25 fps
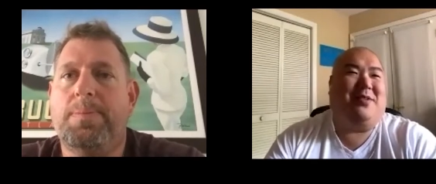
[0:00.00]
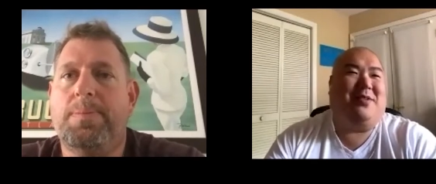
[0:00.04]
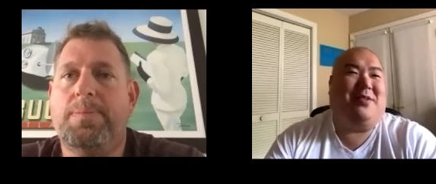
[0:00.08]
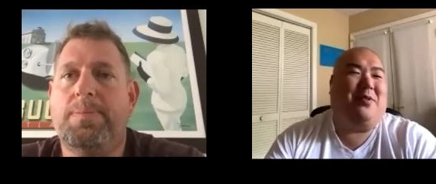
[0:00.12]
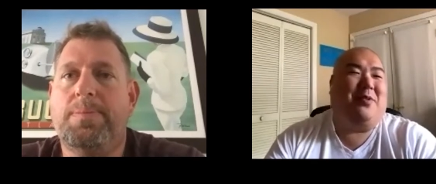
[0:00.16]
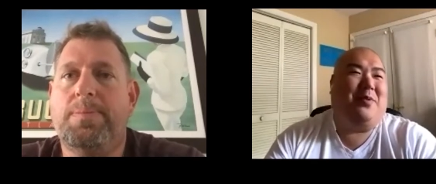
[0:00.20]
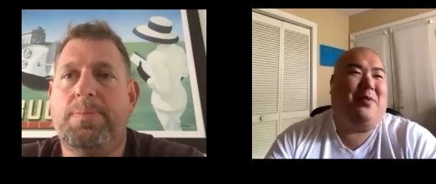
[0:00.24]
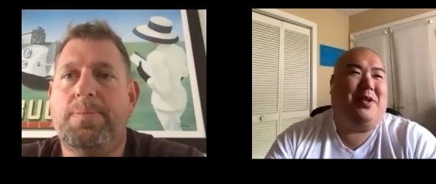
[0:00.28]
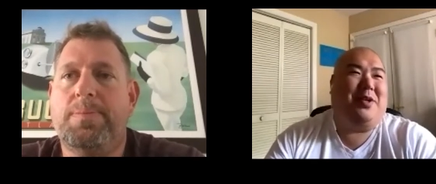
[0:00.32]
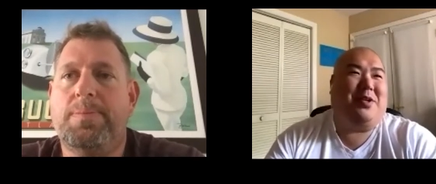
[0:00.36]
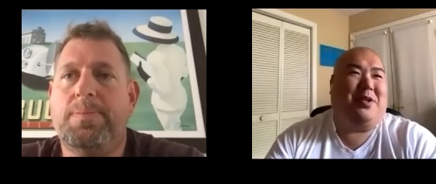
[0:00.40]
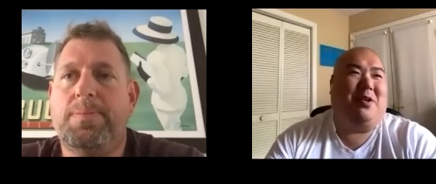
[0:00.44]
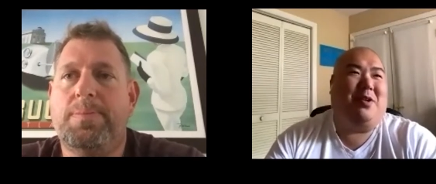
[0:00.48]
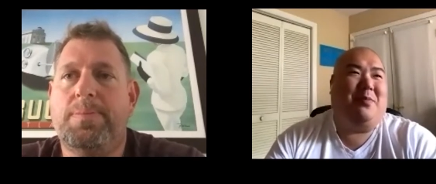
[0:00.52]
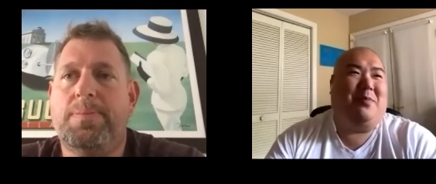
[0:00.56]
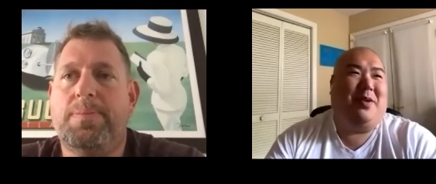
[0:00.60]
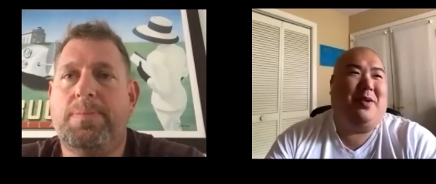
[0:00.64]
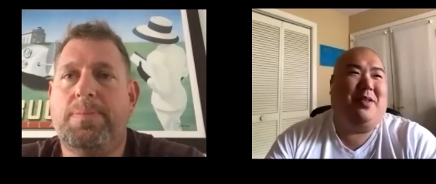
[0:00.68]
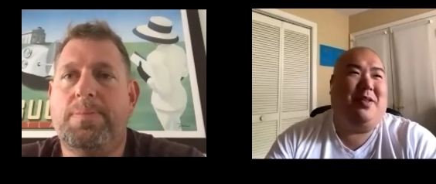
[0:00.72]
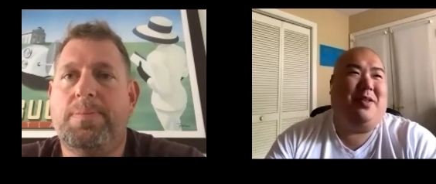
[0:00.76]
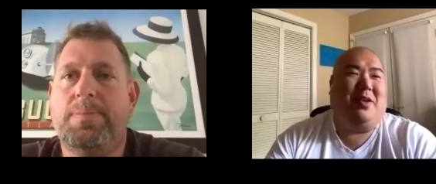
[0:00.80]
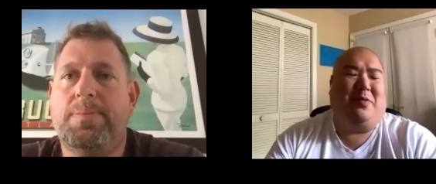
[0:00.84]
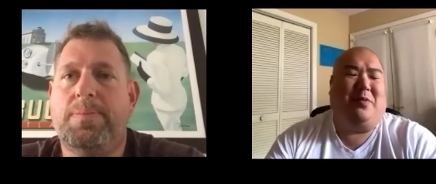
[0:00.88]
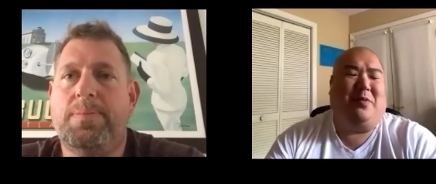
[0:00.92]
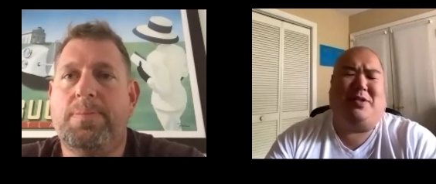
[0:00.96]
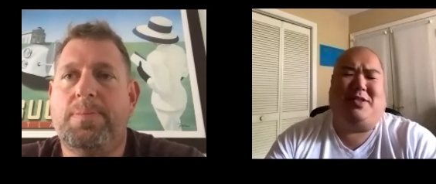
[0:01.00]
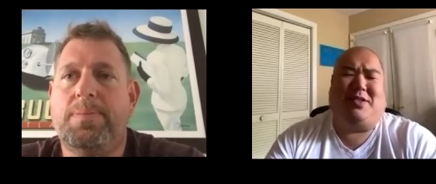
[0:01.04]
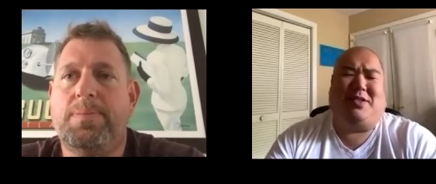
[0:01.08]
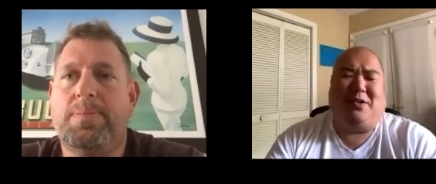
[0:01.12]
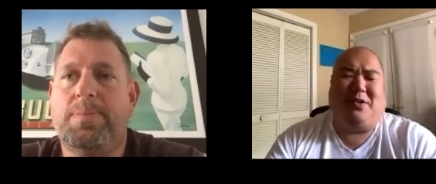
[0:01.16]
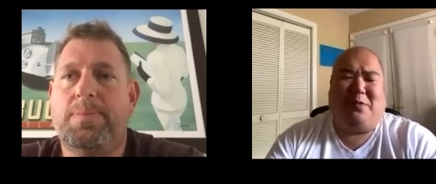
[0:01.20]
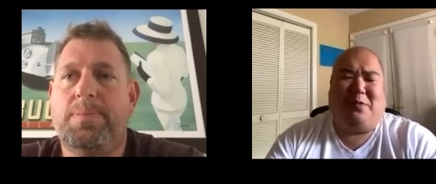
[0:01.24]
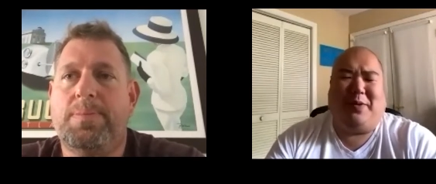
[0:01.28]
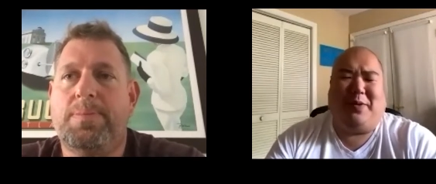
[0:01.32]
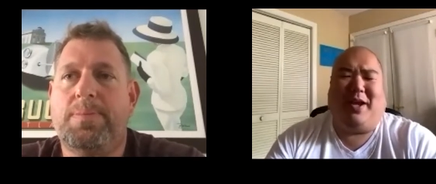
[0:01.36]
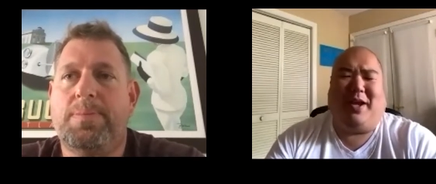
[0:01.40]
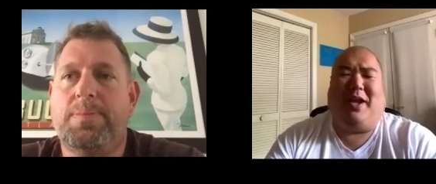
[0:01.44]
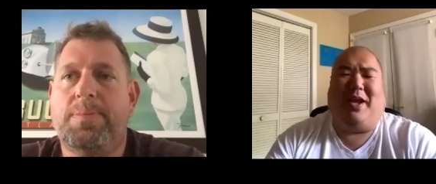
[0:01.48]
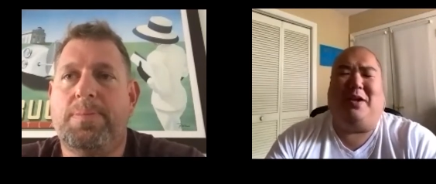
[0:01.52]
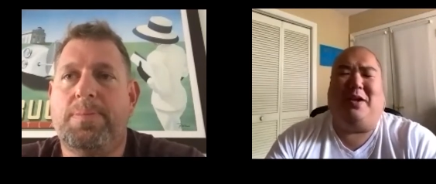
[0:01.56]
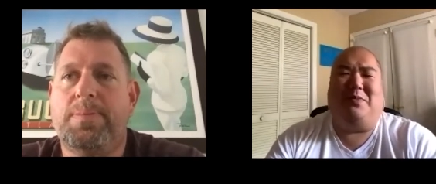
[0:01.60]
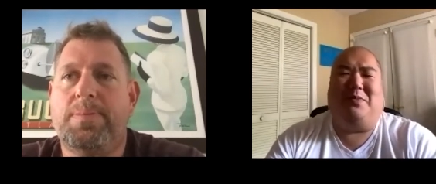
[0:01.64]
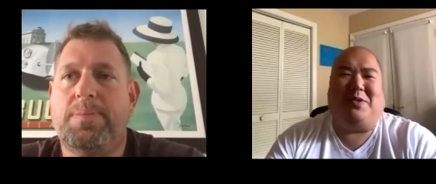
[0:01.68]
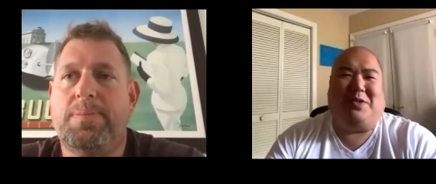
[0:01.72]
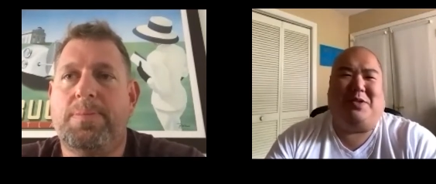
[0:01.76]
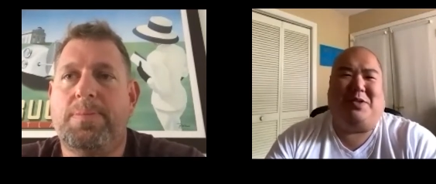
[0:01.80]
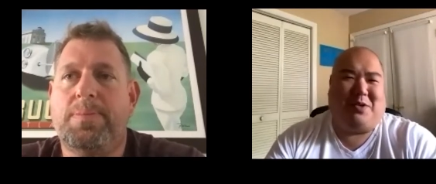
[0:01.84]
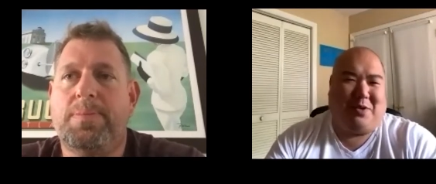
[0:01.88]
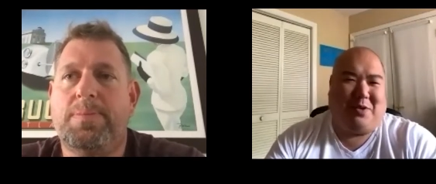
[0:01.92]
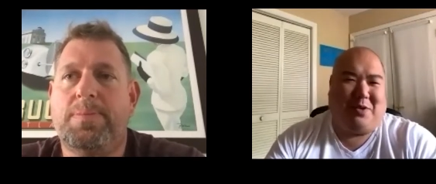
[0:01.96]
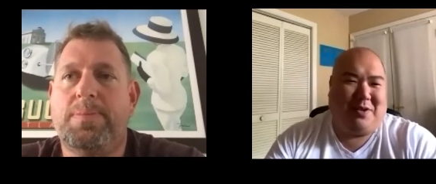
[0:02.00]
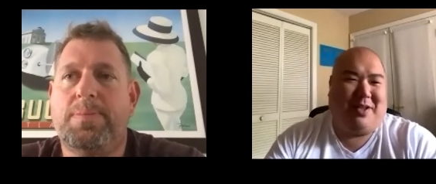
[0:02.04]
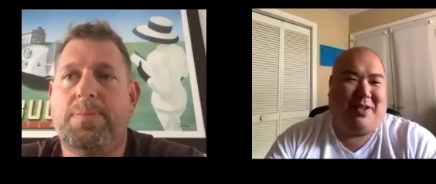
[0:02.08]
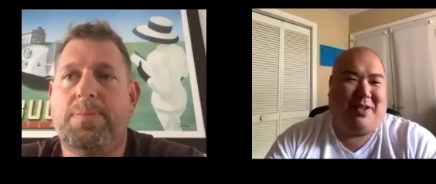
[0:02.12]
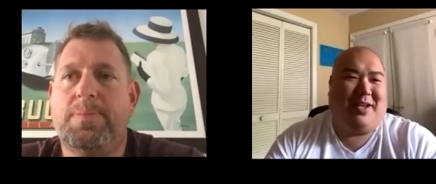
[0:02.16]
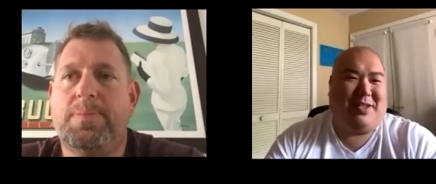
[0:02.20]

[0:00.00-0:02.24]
Speaker 1: of a Richard Mille, it would still be an absurdly